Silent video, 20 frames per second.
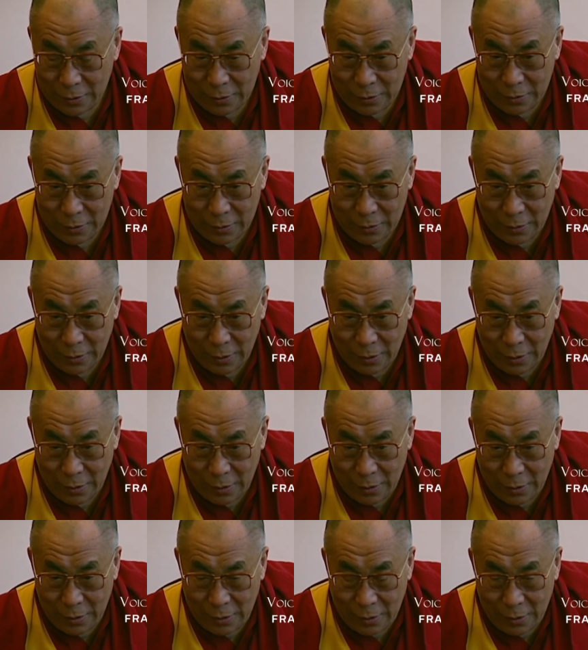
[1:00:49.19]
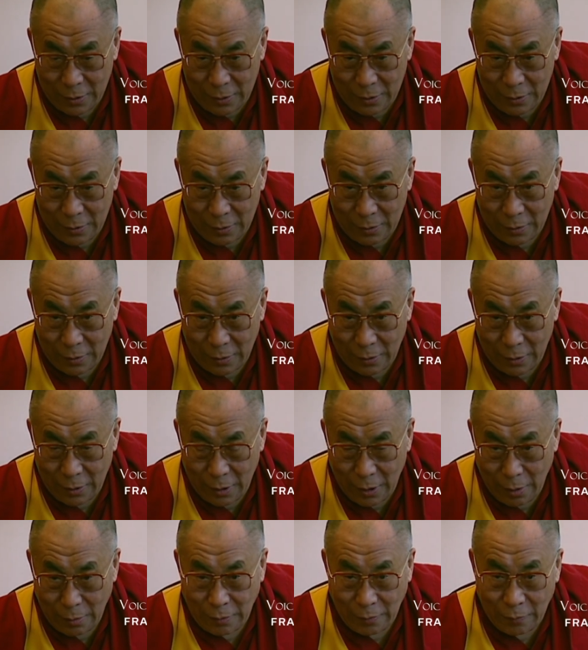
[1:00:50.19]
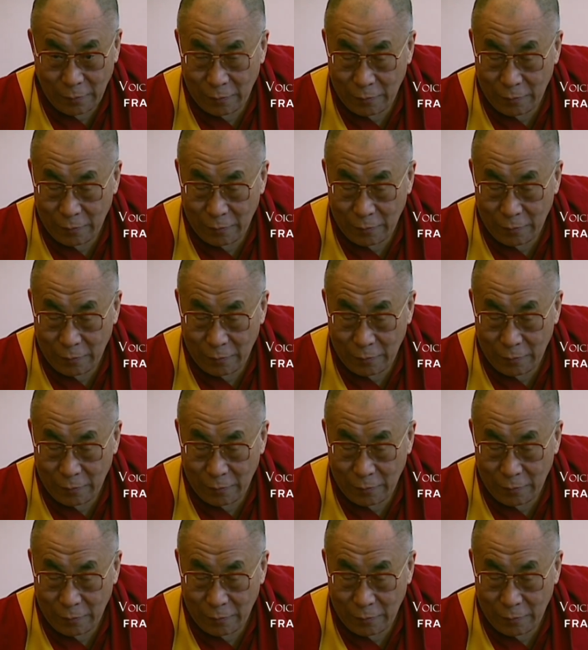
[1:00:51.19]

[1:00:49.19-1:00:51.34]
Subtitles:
but he was watching so strongly the